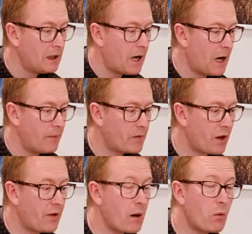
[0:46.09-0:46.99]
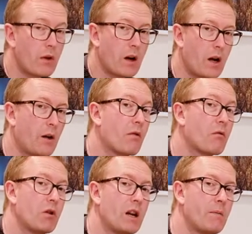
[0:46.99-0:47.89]
Um, so they were their
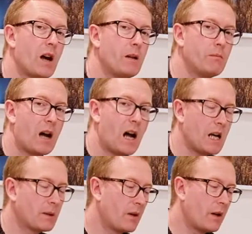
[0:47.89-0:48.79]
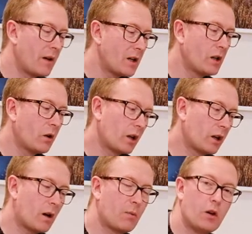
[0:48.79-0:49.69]
three main bags, but they've actually got a
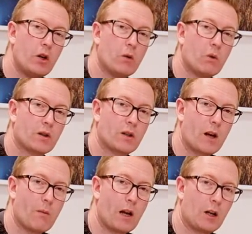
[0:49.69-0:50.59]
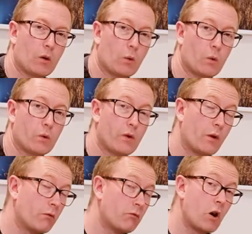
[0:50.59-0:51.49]
couple of new ones coming called
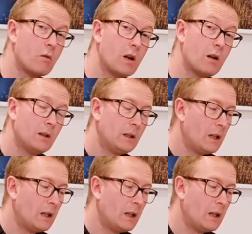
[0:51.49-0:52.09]
the Roma